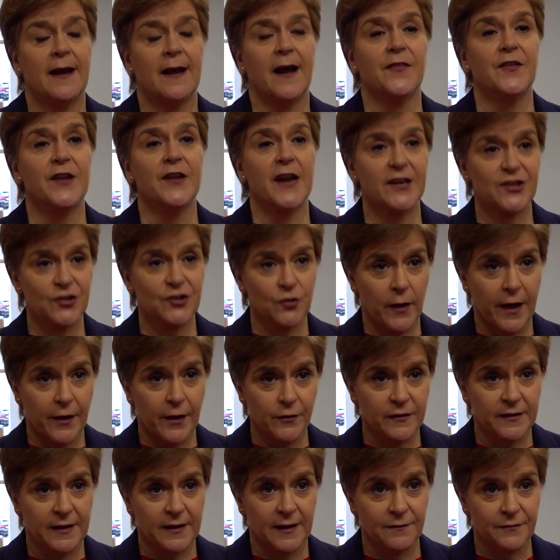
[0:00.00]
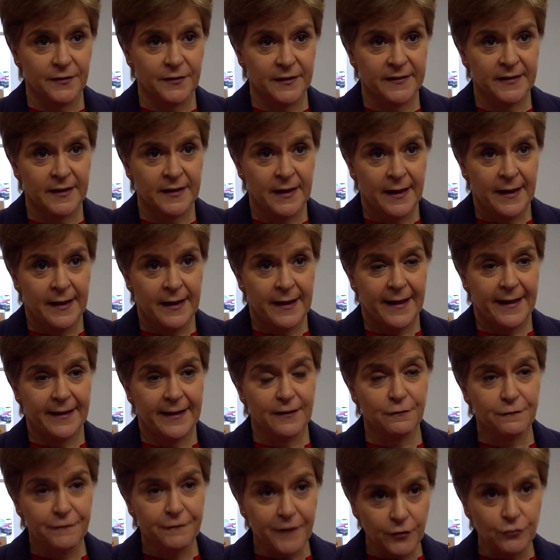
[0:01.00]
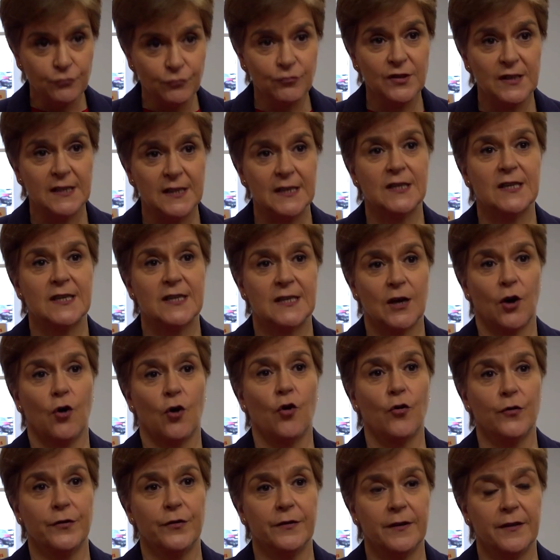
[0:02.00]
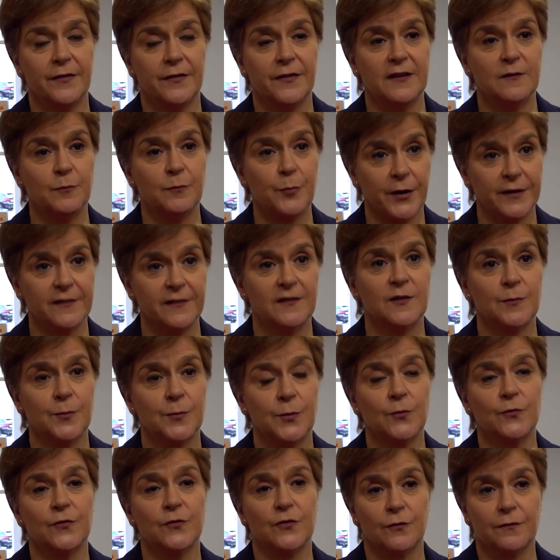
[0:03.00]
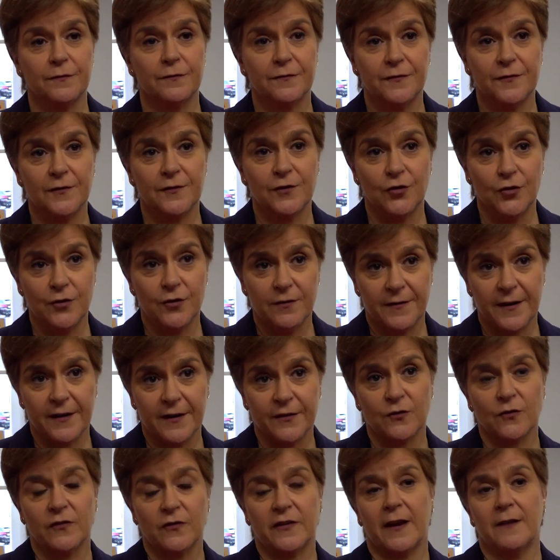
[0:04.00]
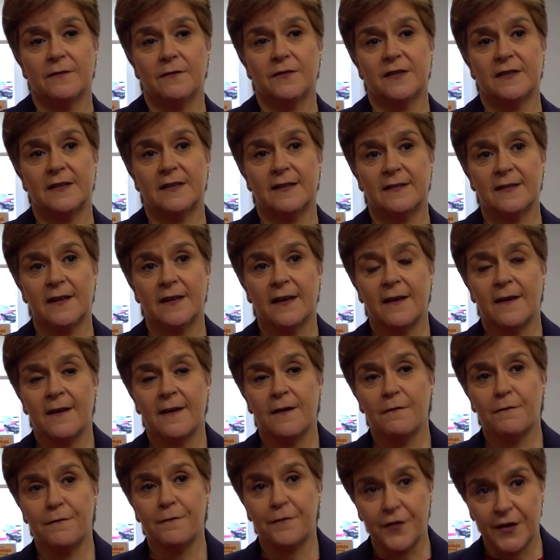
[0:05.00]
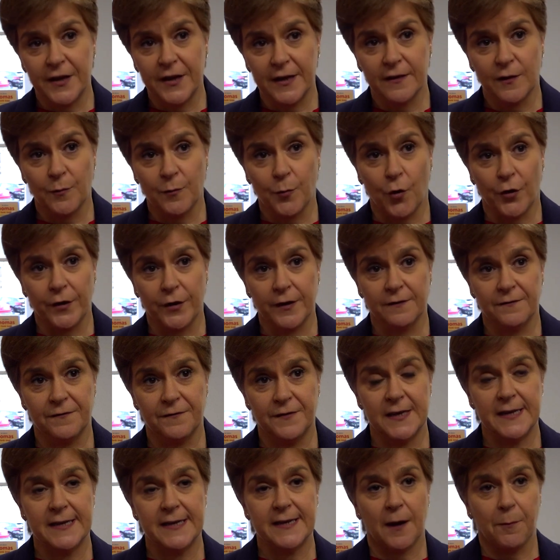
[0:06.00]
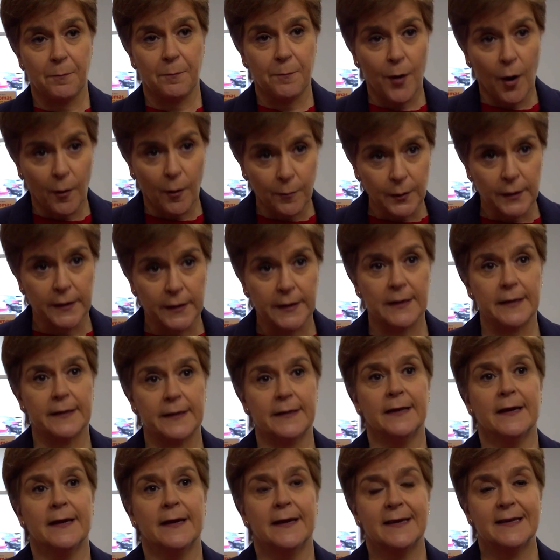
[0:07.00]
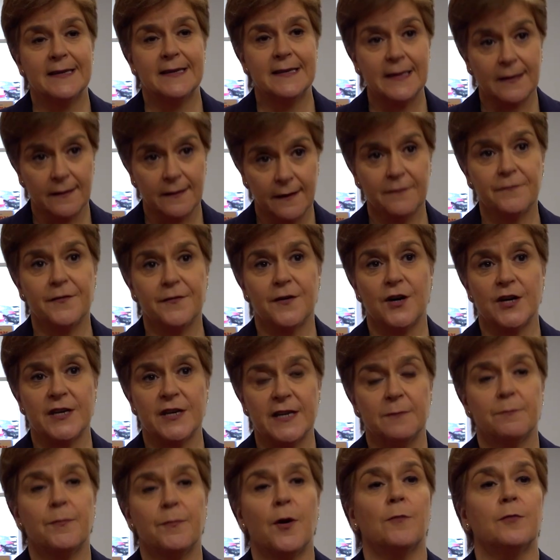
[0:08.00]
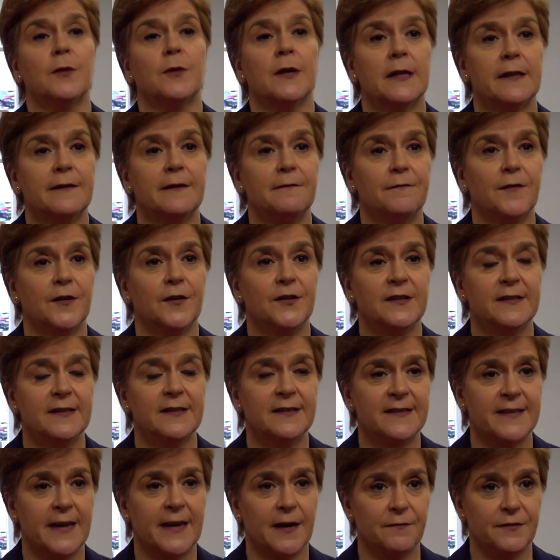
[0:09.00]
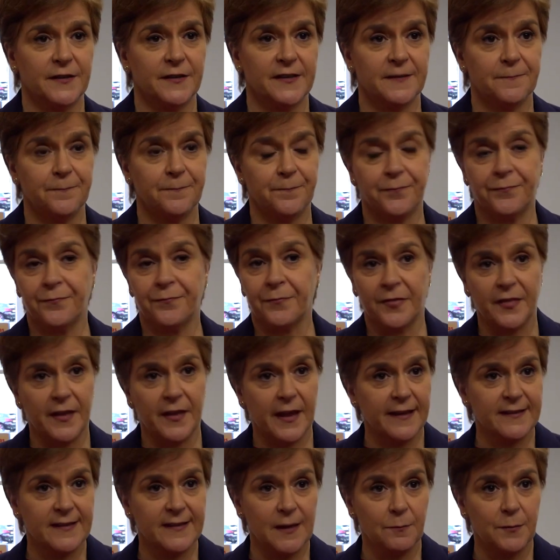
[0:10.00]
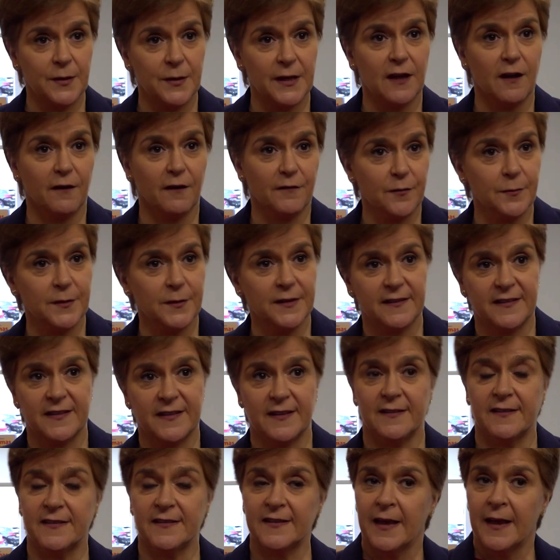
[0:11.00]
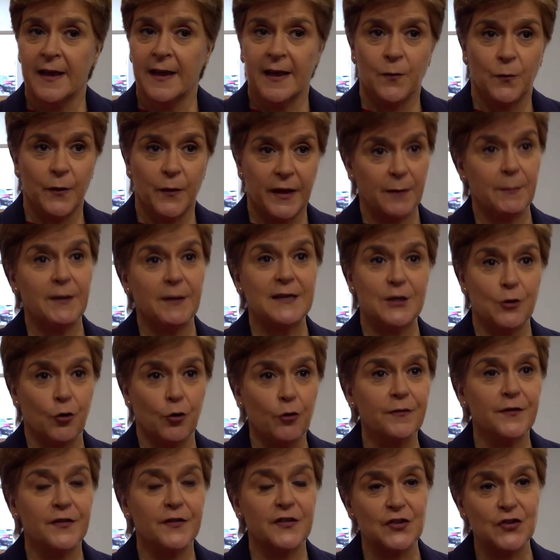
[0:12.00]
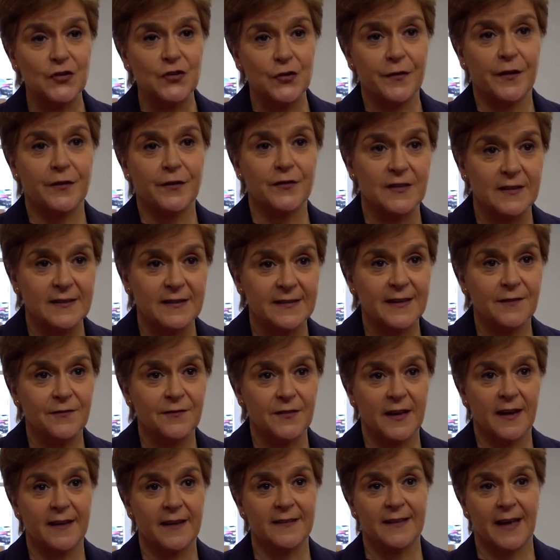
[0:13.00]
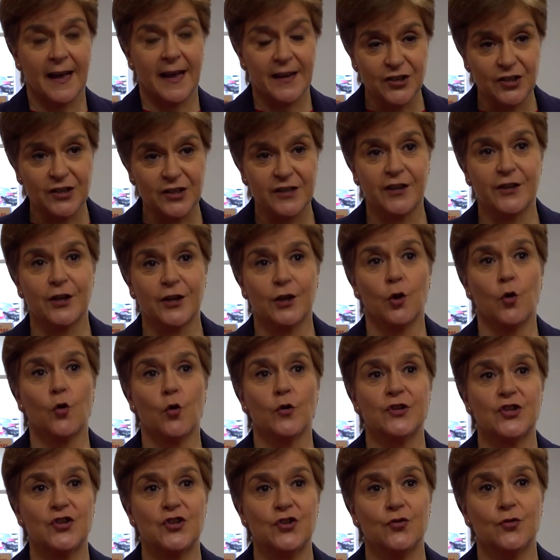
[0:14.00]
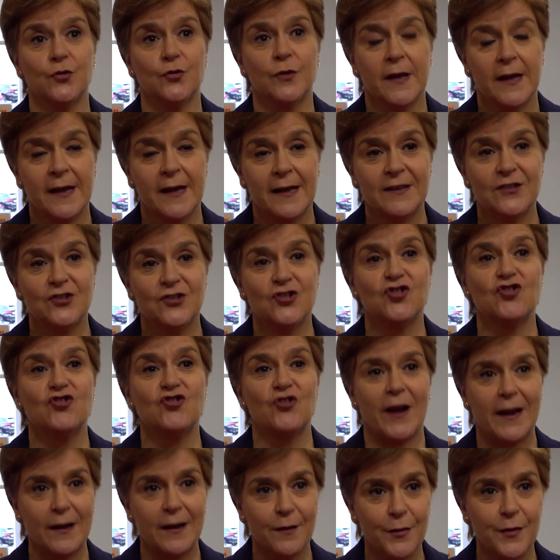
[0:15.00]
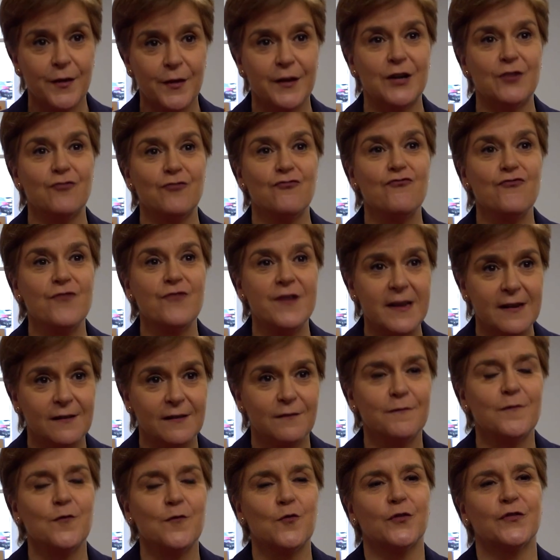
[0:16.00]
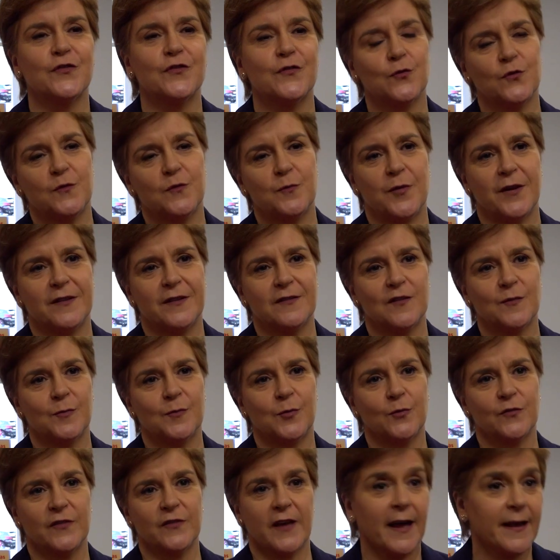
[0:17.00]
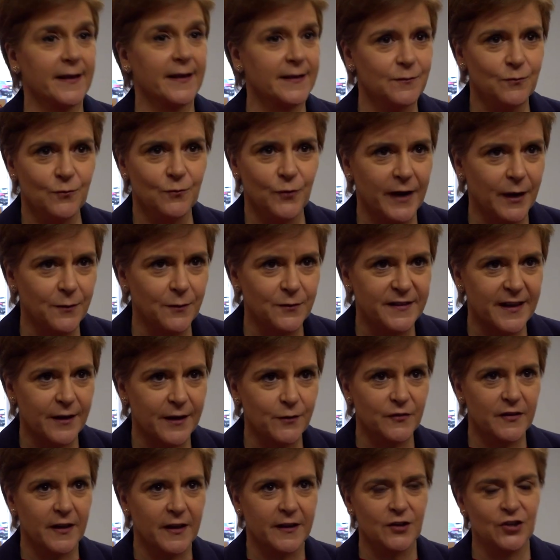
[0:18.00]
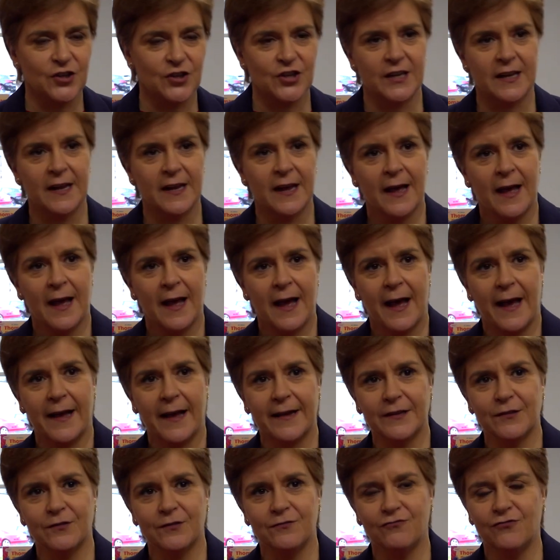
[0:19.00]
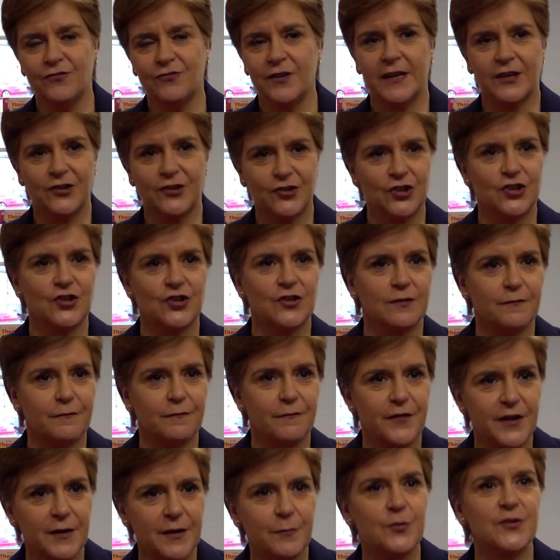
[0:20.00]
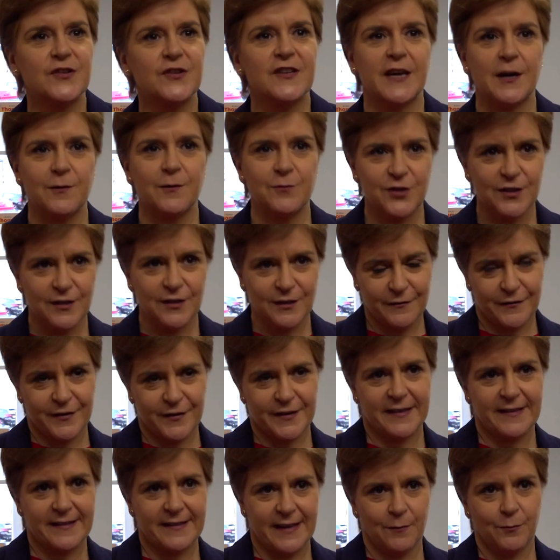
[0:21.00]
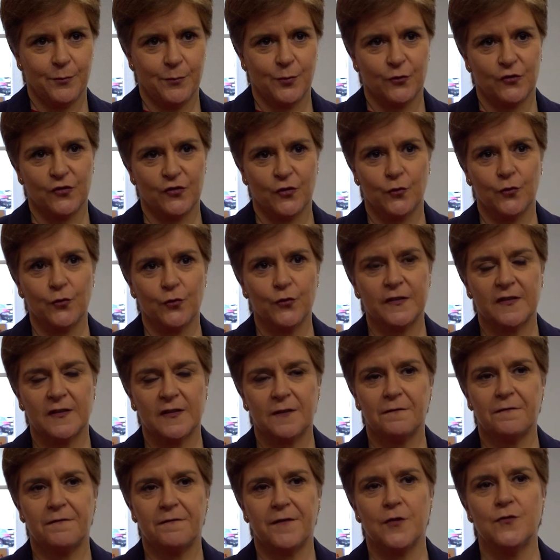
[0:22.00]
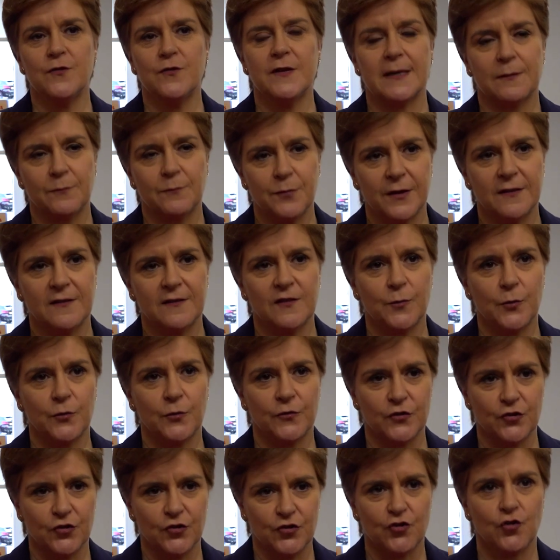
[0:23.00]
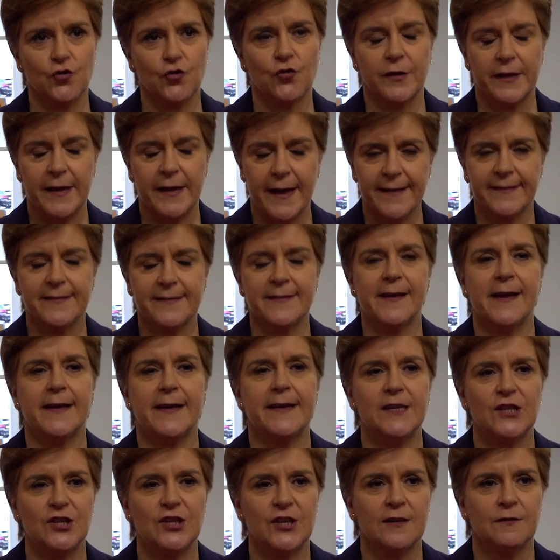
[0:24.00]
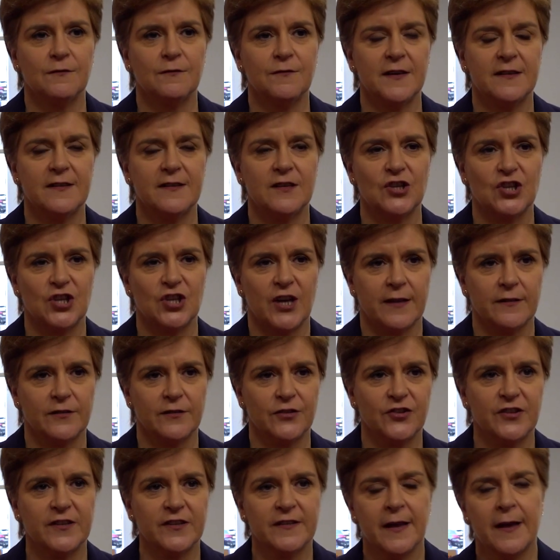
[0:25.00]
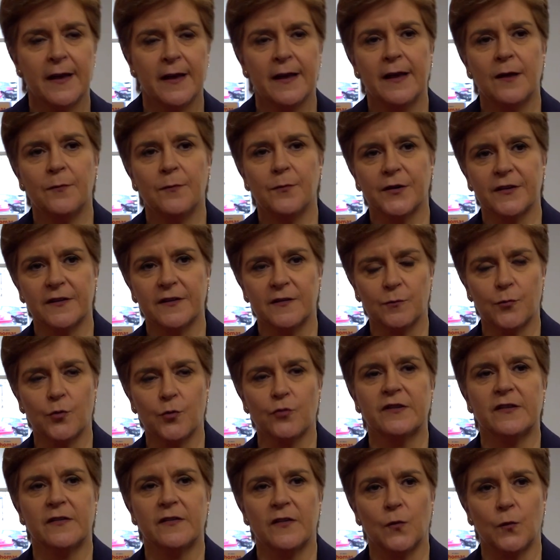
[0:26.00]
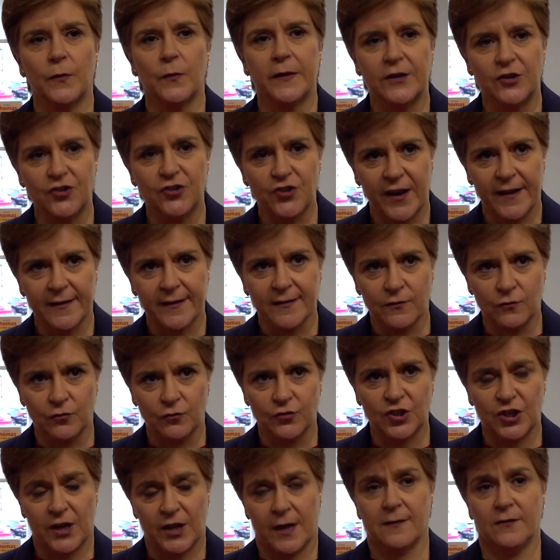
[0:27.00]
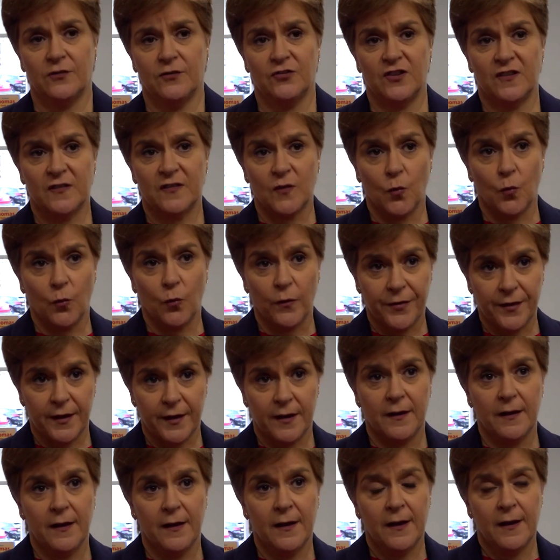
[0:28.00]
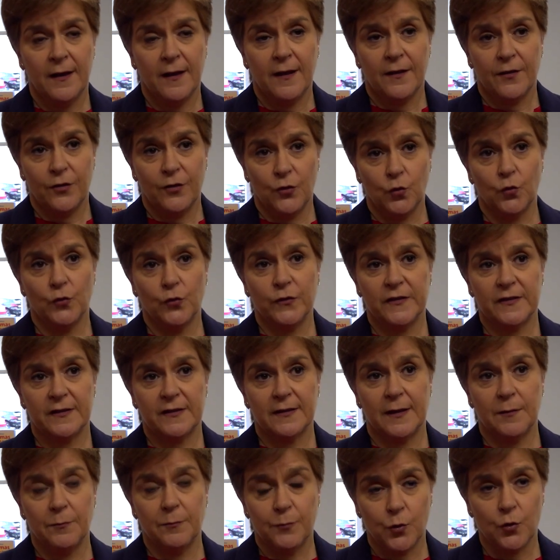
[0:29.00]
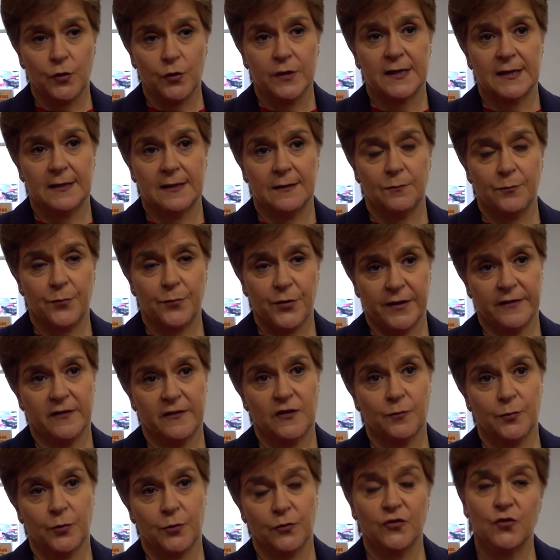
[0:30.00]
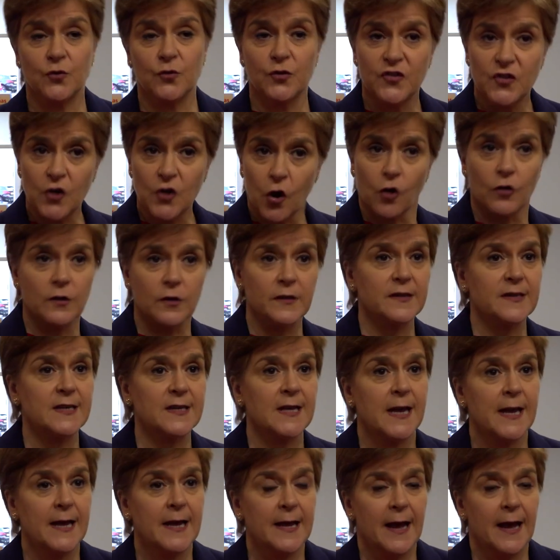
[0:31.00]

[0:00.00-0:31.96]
And the National Health Service is founded on these principles of universal services, free at the point need, a publicly delivered and publicly funded service. The SNP government, since we came into office in 2007, has actually done a lot to strengthen and reinforce those principles. When I was Health Secretary, reintroduced free prescriptions, for example. So those founding principles are strong. Yes, the NHS faces challenges, but it's important that we address those challenges within those important principles. So in Scotland,